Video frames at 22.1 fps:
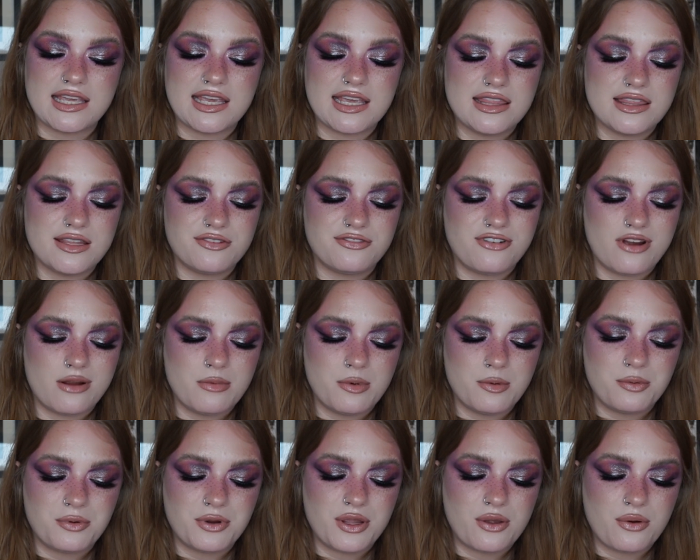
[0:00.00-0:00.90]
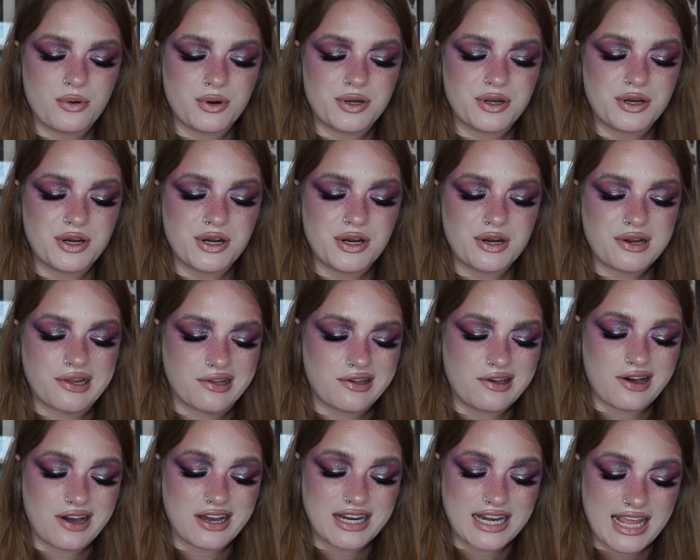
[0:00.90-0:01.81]
in the Pharmaprix order,
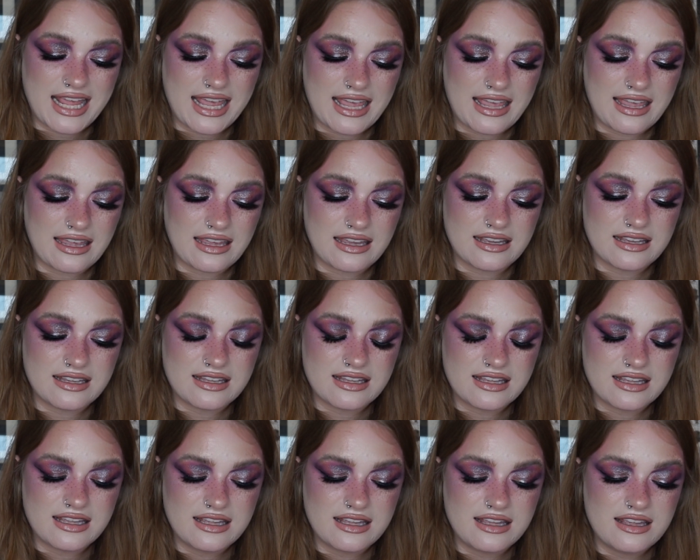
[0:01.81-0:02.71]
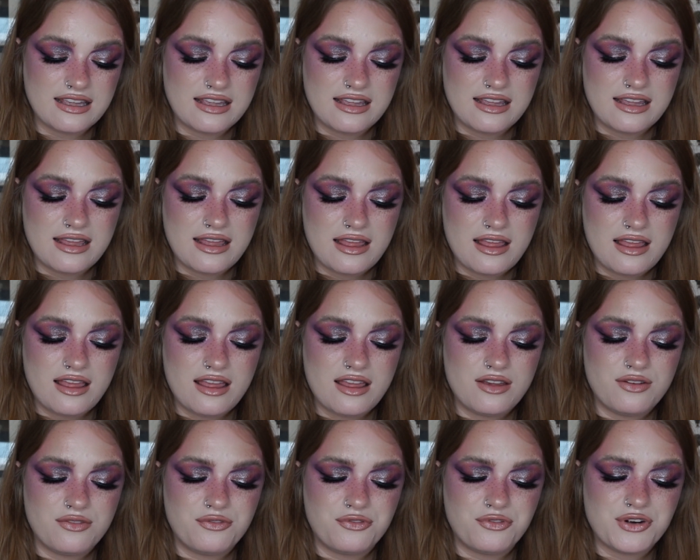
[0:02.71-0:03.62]
got a
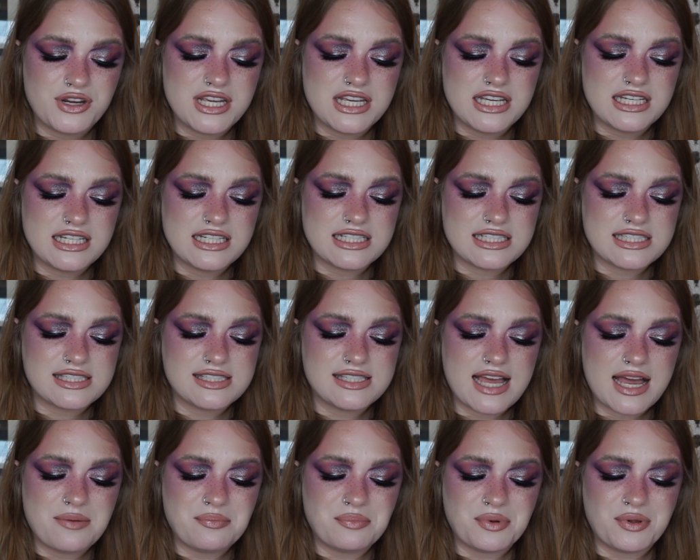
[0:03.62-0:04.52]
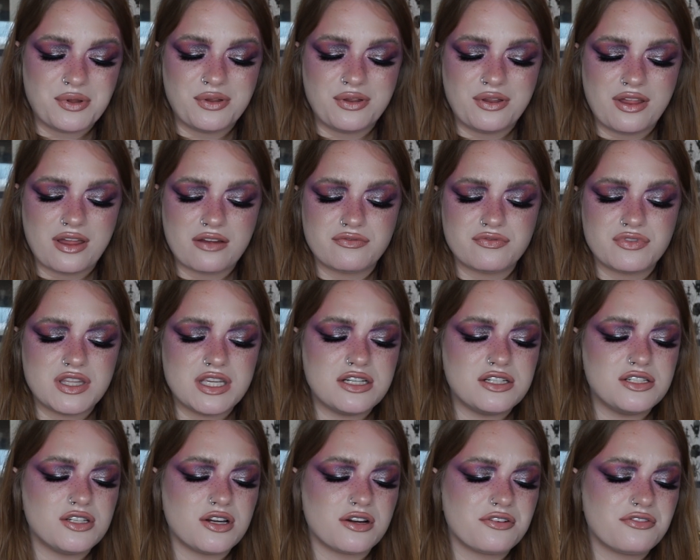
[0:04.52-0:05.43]
free sample of
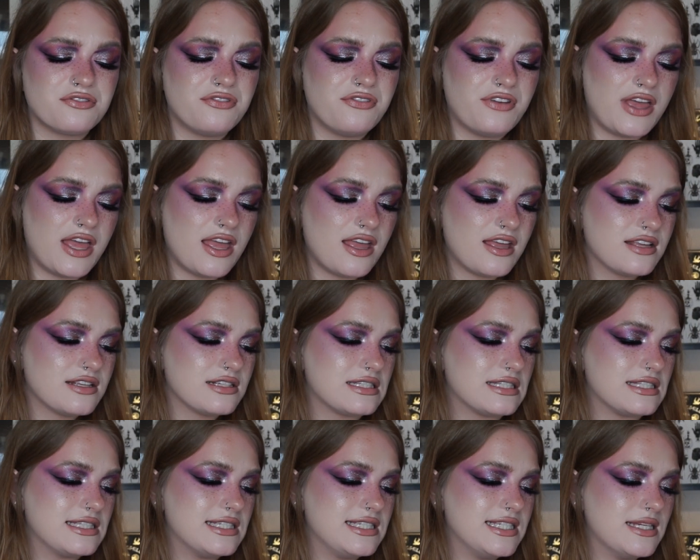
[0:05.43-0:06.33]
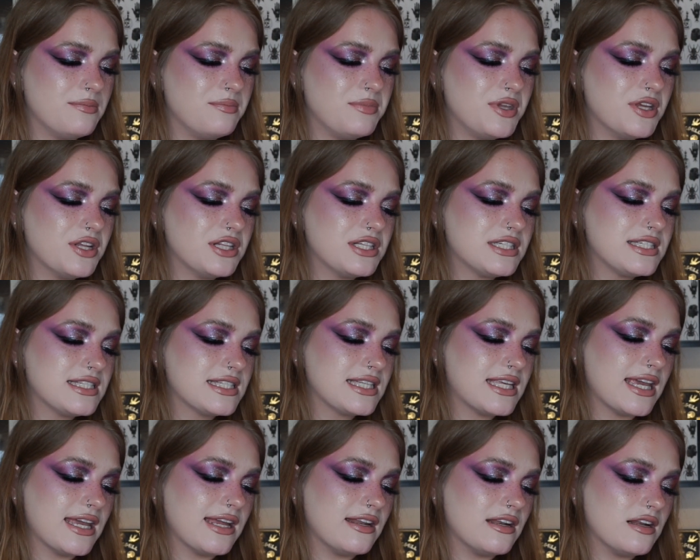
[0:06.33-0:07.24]
the Darphin Stimul
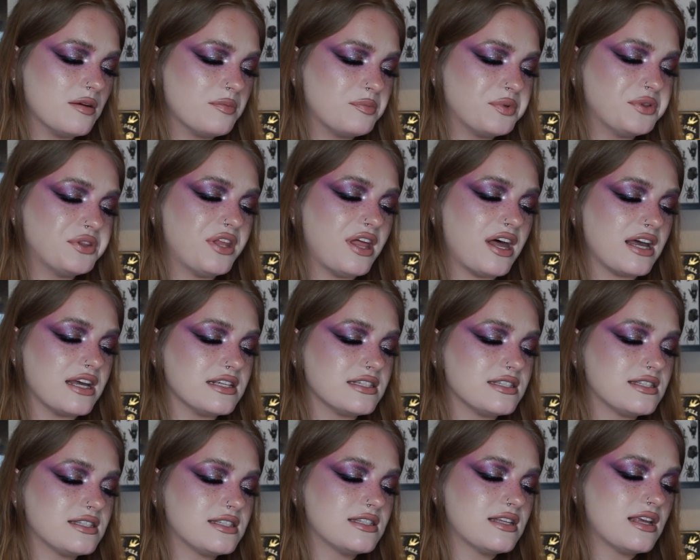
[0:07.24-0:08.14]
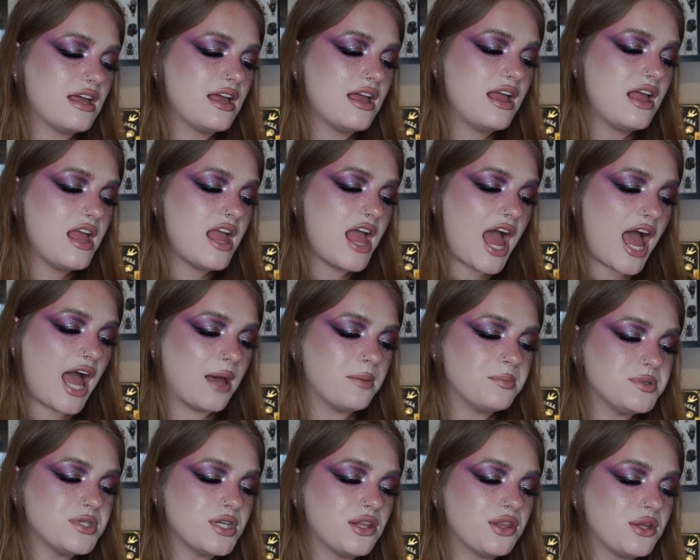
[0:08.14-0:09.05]
Skin Plus
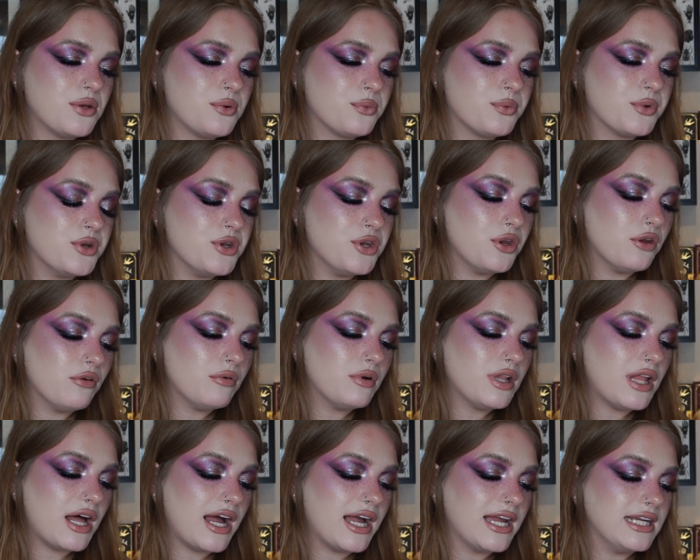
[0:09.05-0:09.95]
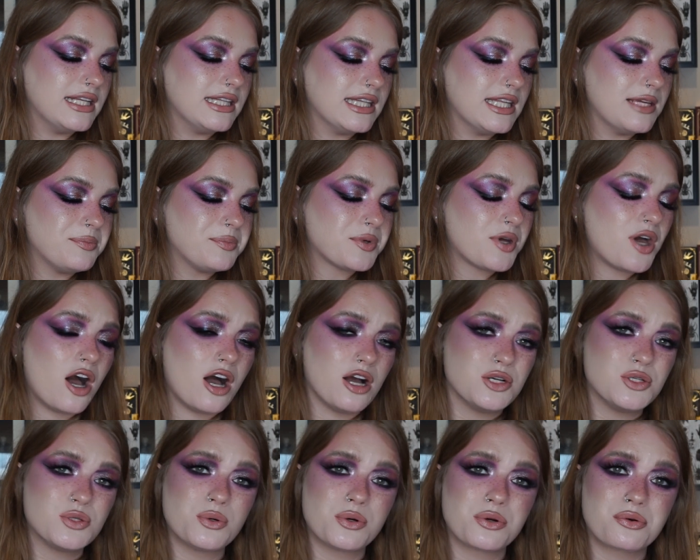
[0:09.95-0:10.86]
Absolute Renewal Eye and Lip
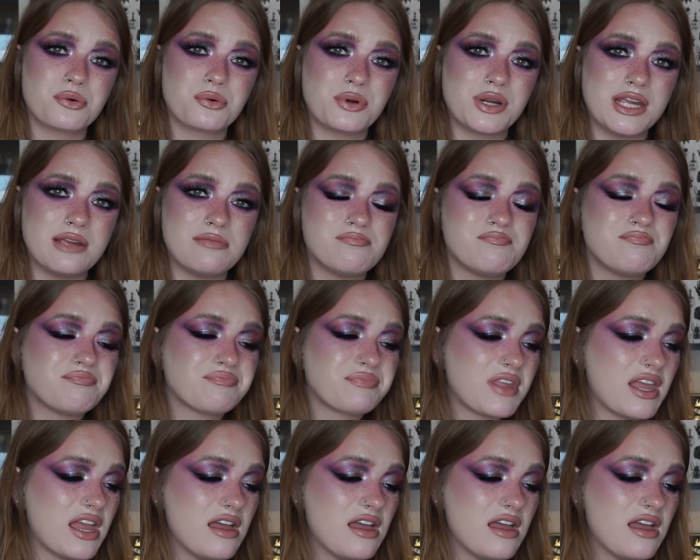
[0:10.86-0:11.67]
Contour Cream.